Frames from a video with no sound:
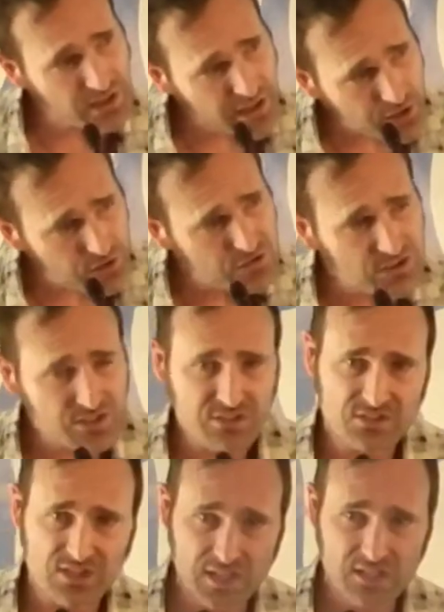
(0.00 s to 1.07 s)
three, Lakers
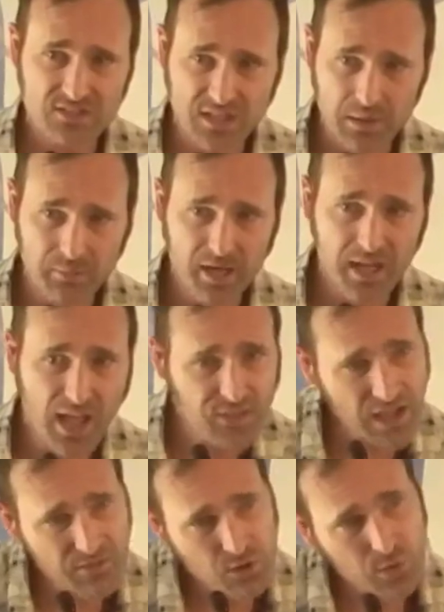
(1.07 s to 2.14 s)
season tickets. Anybody? I
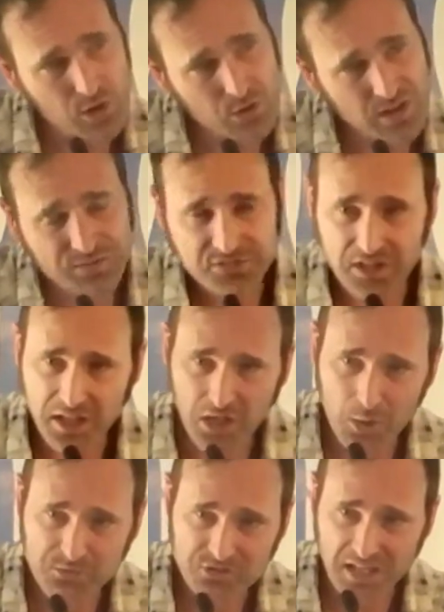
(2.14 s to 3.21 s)
think everyone who leaves City
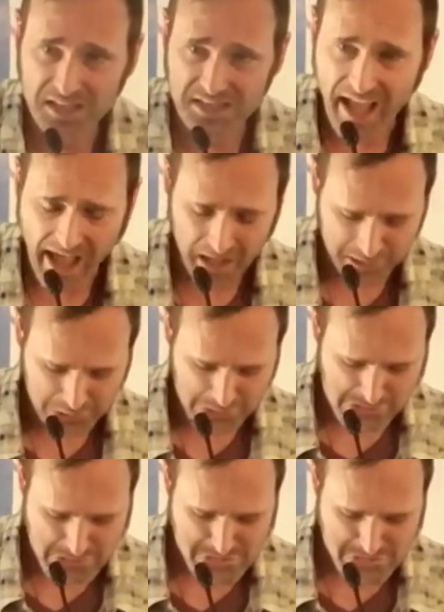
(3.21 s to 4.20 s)
of Hope should get that.